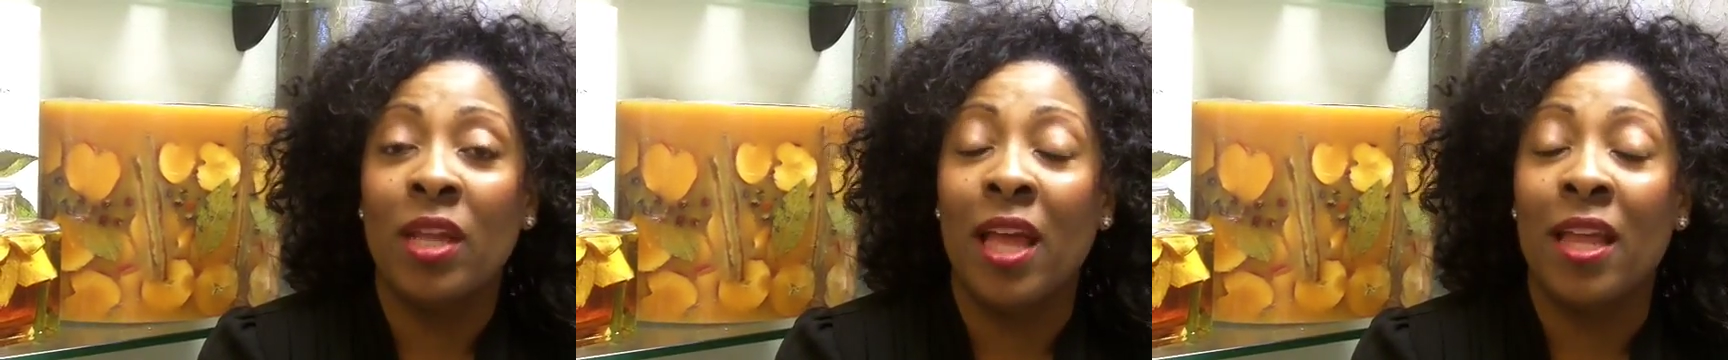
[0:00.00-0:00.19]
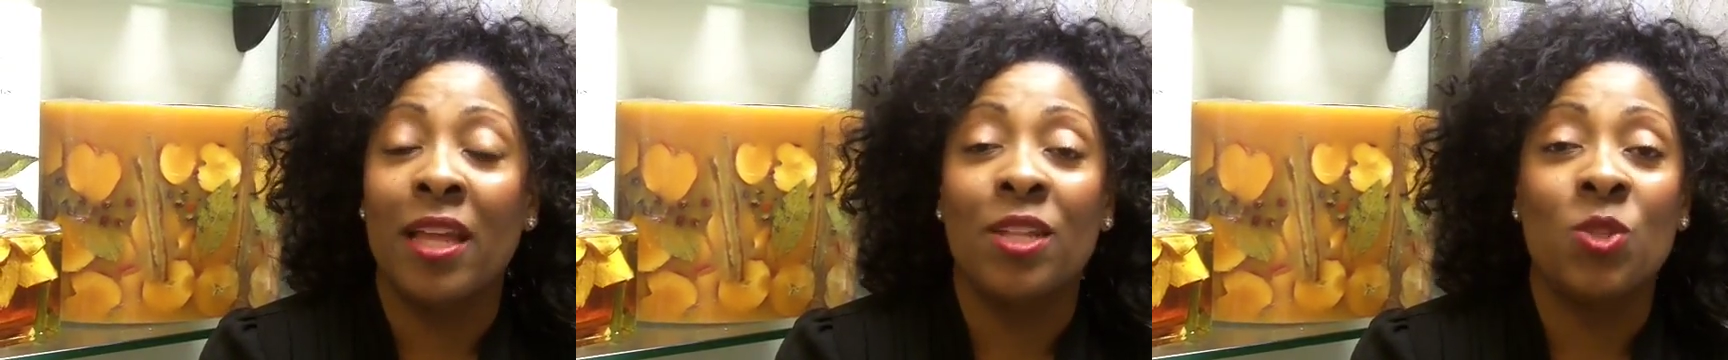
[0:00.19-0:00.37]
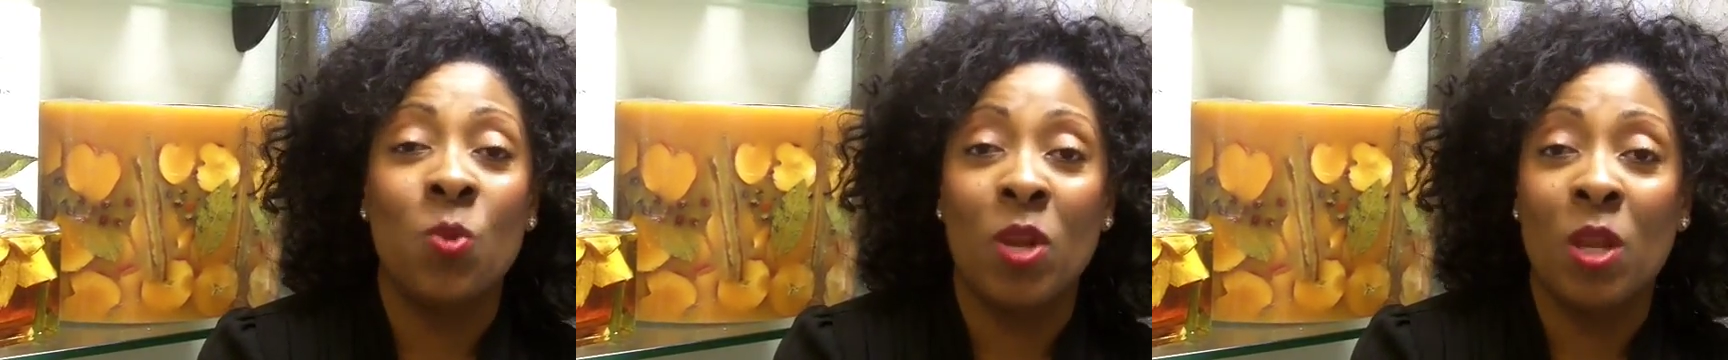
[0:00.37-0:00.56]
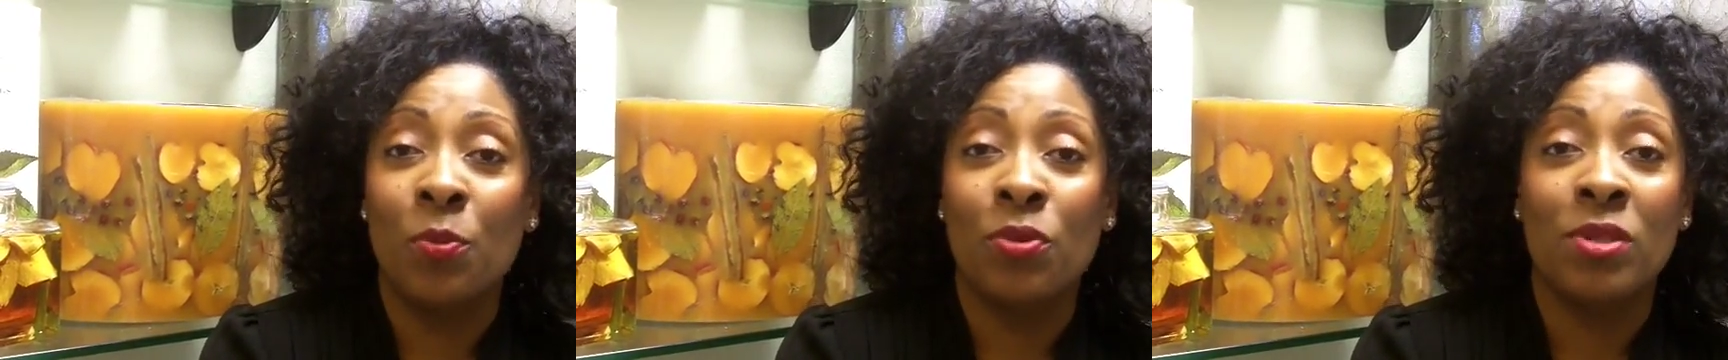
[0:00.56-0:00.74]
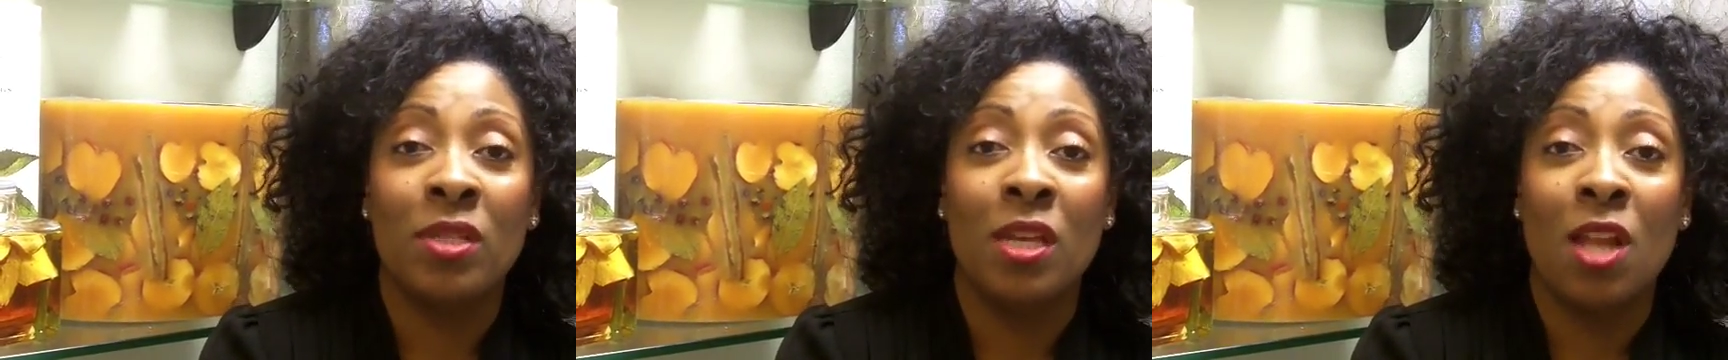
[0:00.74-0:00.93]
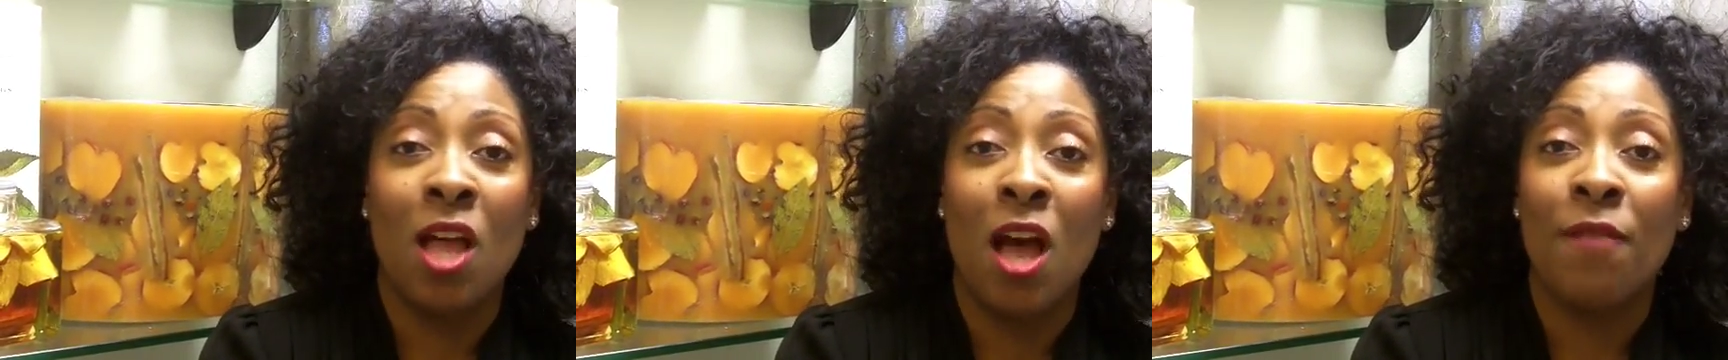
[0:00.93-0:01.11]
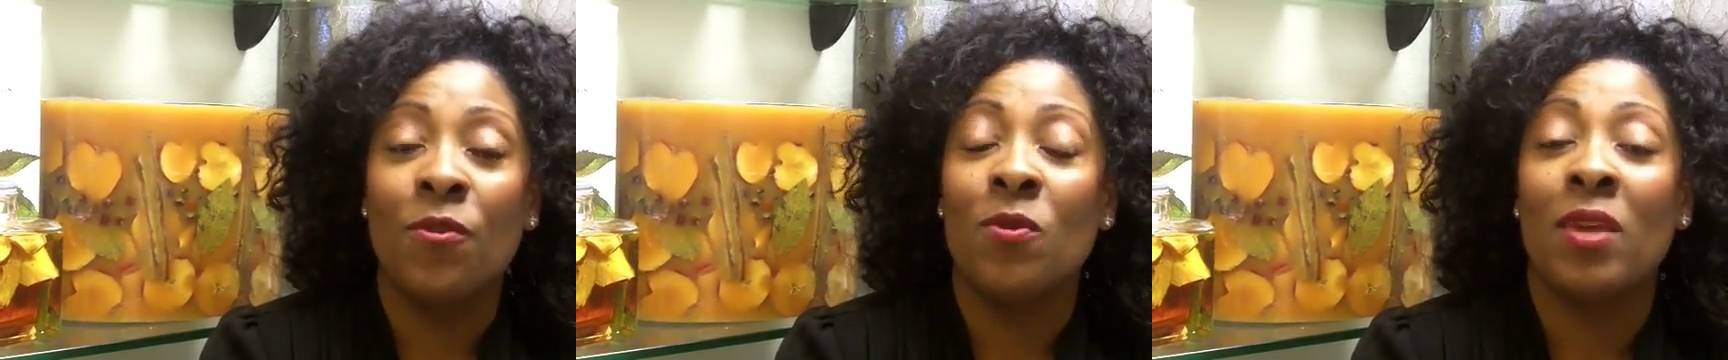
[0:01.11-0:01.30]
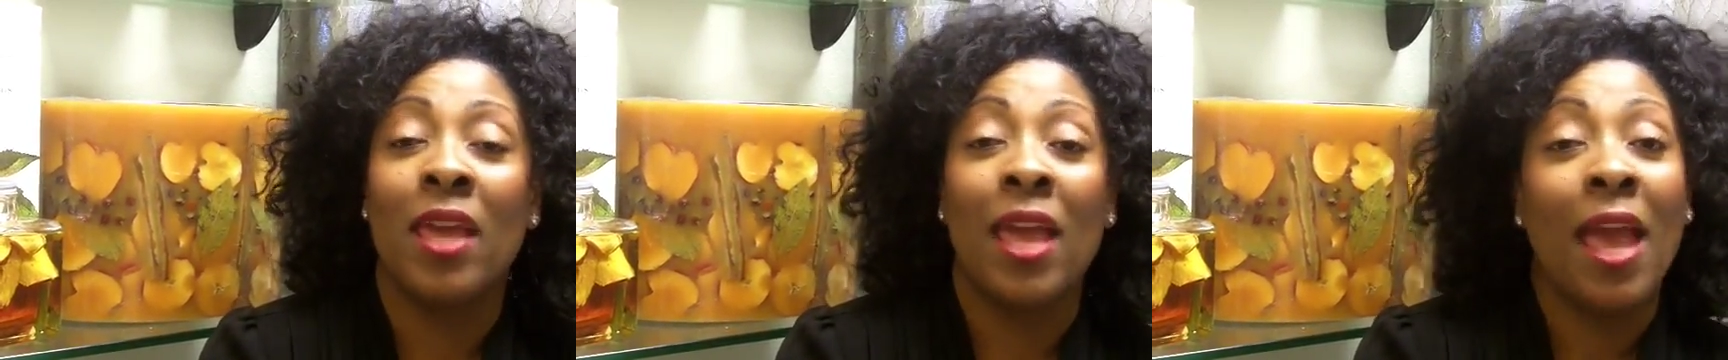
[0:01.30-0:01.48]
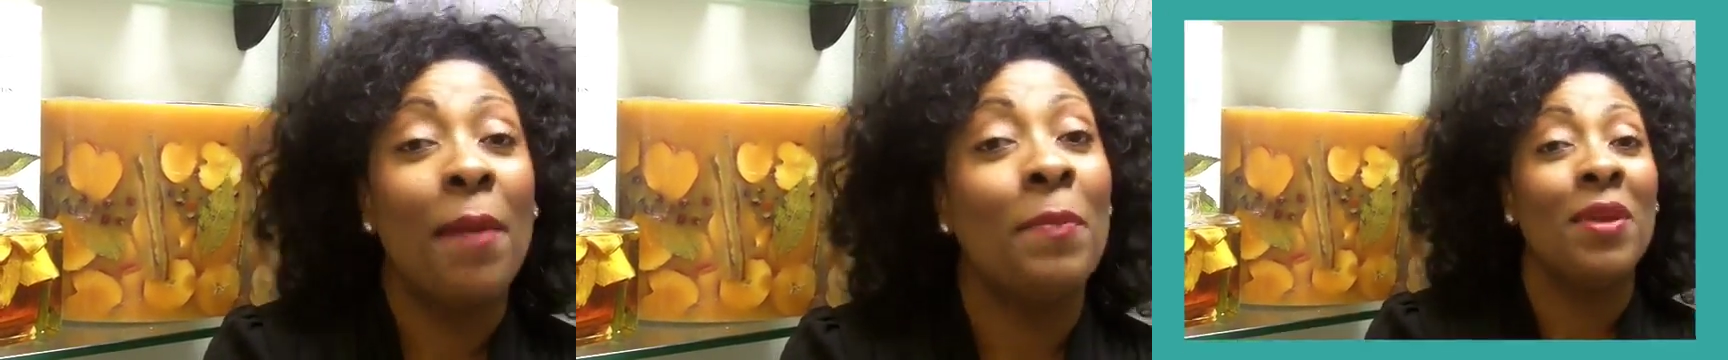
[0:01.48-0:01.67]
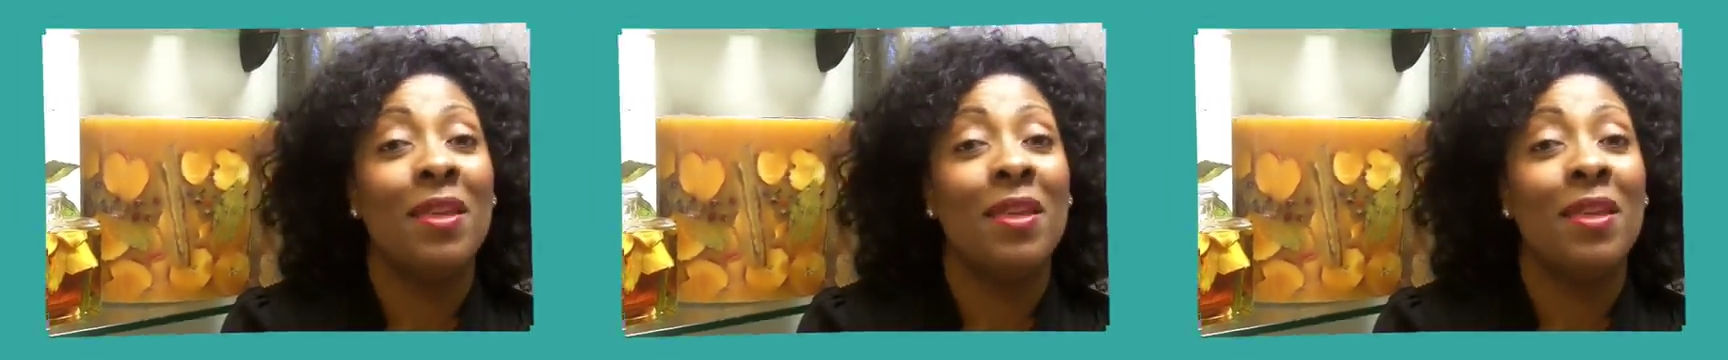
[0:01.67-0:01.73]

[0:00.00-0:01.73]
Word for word: And at 20% off, you can't